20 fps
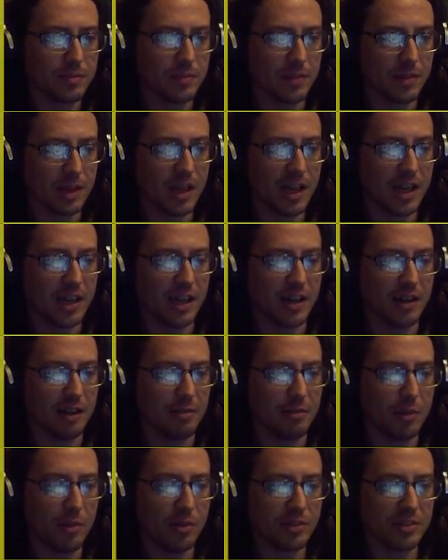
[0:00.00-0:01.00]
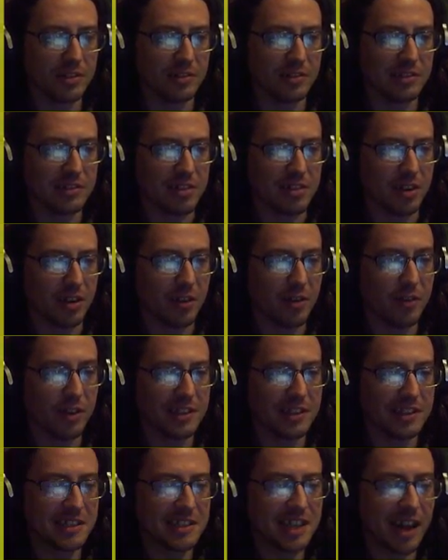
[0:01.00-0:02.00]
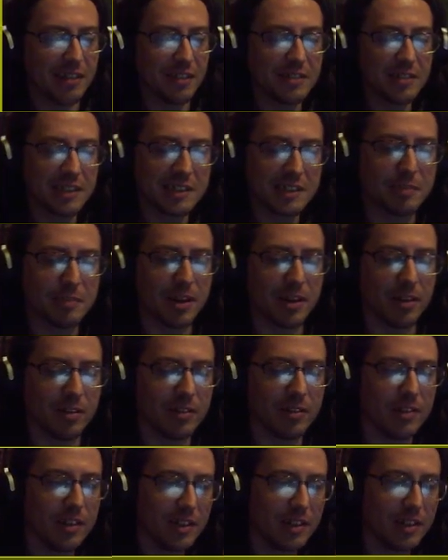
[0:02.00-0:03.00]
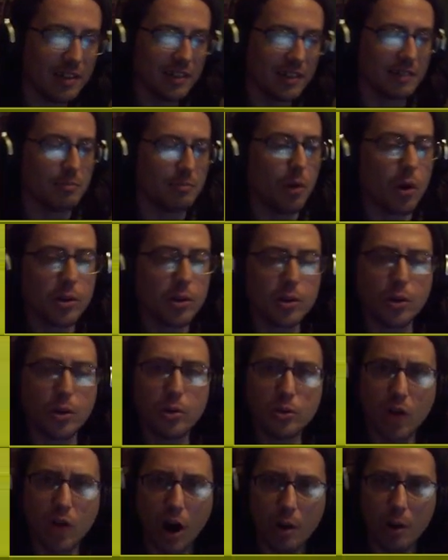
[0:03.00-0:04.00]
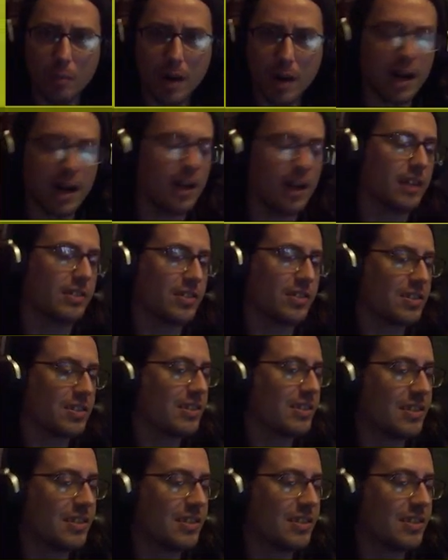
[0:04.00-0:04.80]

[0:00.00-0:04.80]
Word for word: yeah, Mortal Strike versus Counter Spell. Mortal Kombat!